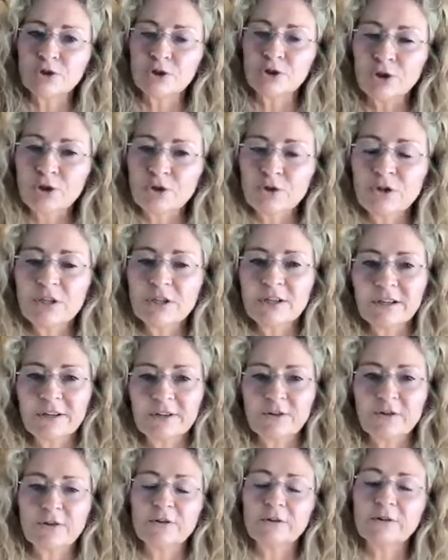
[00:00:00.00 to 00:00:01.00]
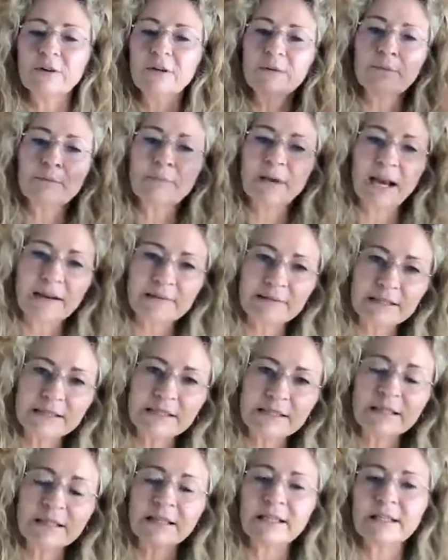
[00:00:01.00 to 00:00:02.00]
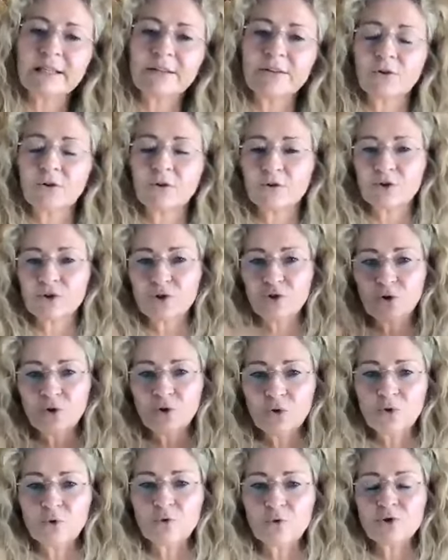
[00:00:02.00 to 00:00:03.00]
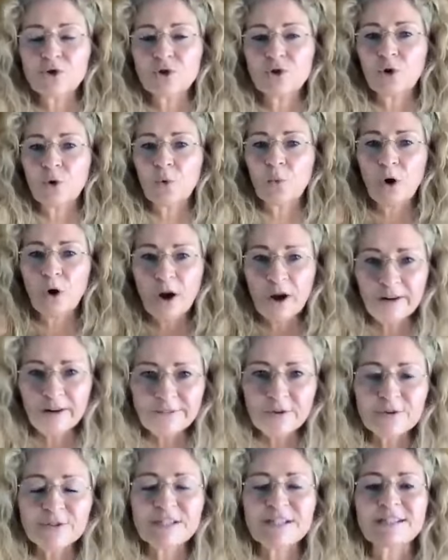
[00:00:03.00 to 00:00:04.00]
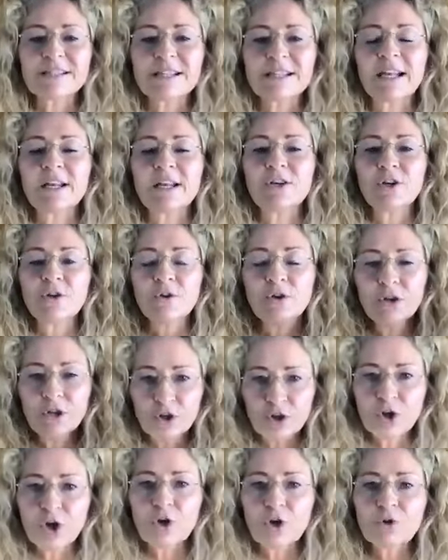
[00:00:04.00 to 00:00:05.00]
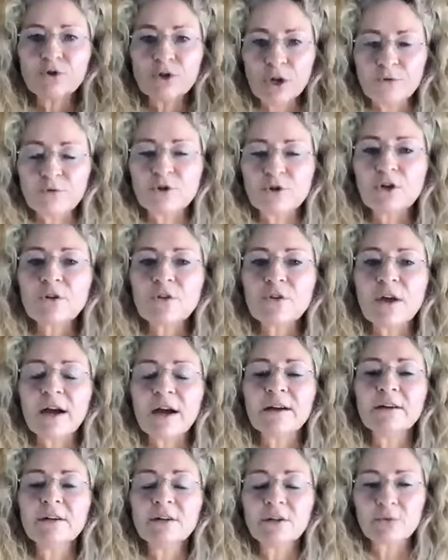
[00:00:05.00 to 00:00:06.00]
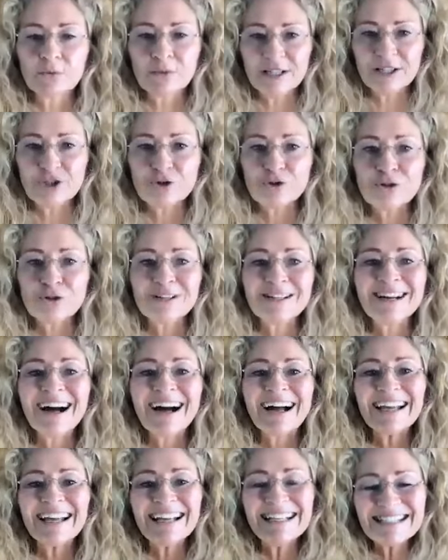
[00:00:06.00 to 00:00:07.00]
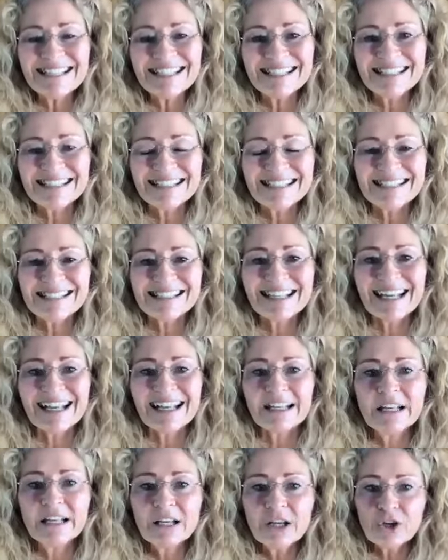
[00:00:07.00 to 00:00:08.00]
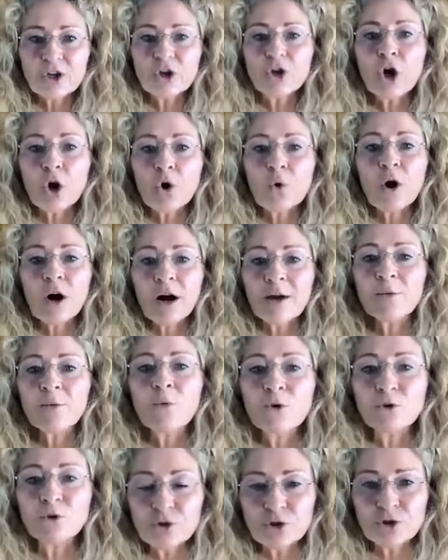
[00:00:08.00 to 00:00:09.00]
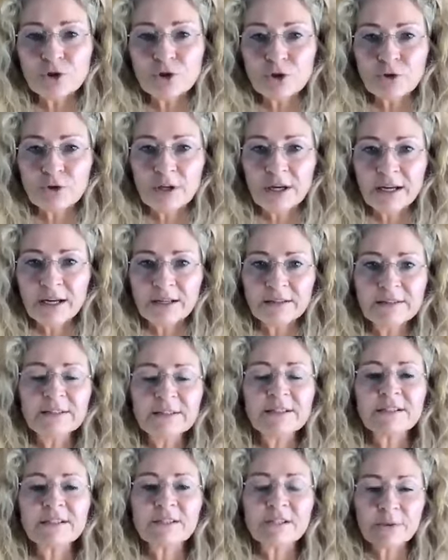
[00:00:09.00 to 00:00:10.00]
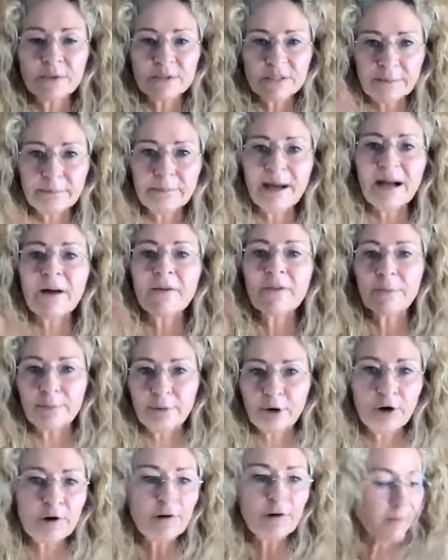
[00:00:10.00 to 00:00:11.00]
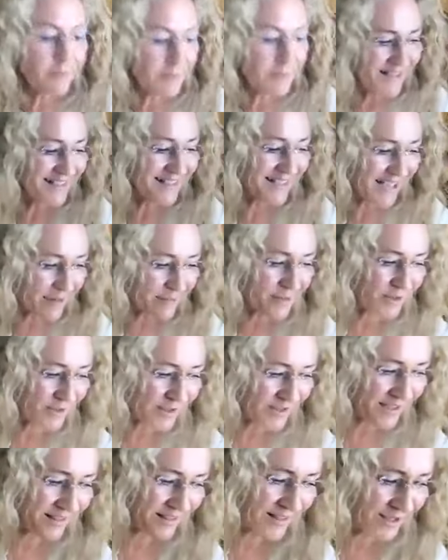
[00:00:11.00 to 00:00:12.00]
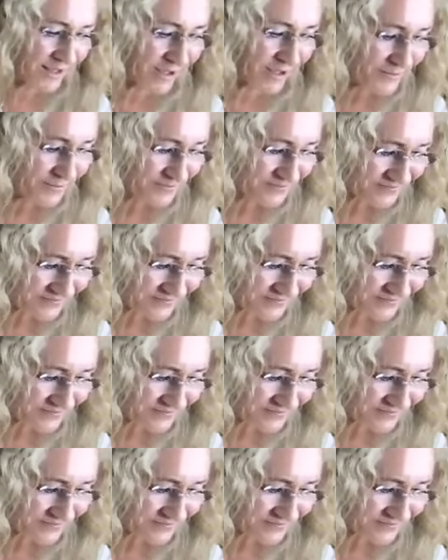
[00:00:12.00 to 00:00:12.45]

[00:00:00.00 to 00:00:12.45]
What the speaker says: do, your parenting, your schools, your workforce is telling you, no, don't do that. Whereas your gut instinct is saying, no, I want to do that. So it's about the program and that's happened. Okay, thank you.